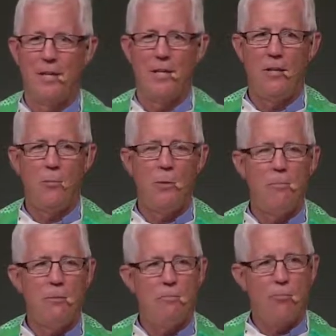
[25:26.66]
You know, when we
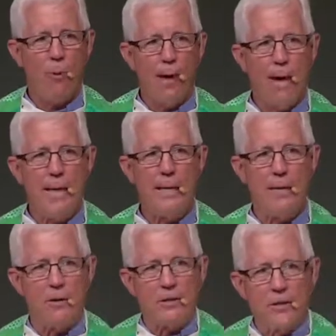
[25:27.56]
put pride in
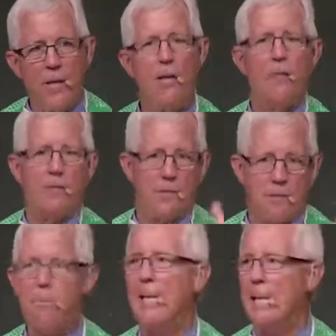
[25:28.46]
our
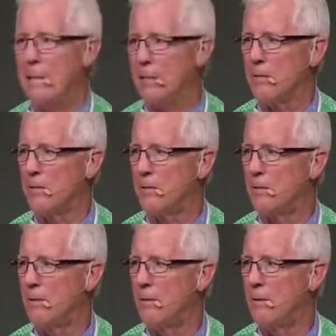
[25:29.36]
self-dependence,
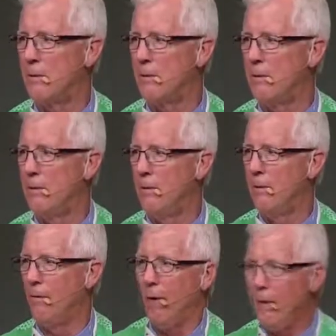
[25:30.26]

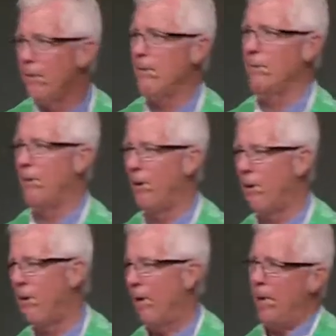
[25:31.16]
you know, I can do it
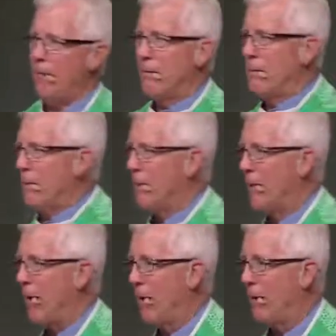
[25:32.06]
all, I don't need
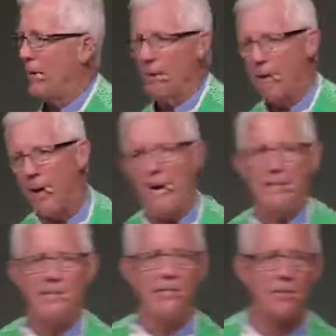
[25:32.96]
God,
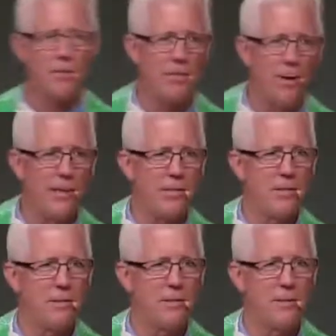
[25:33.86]
God's just a
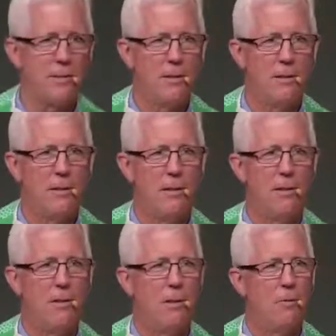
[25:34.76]
crutch,
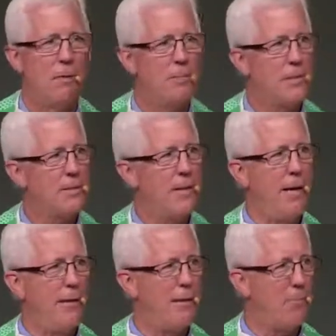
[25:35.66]
we miss
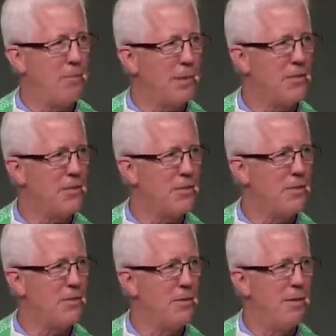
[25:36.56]
out on the
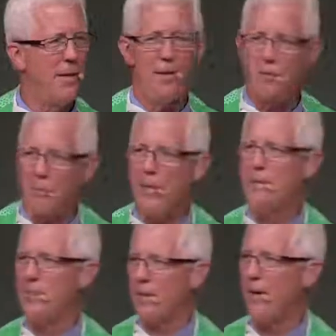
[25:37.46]
blessings and the
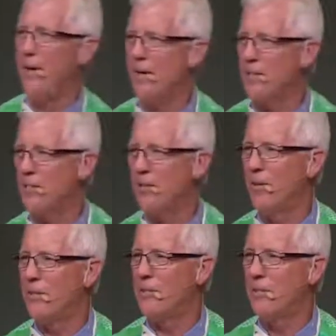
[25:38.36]
grace that God has for us.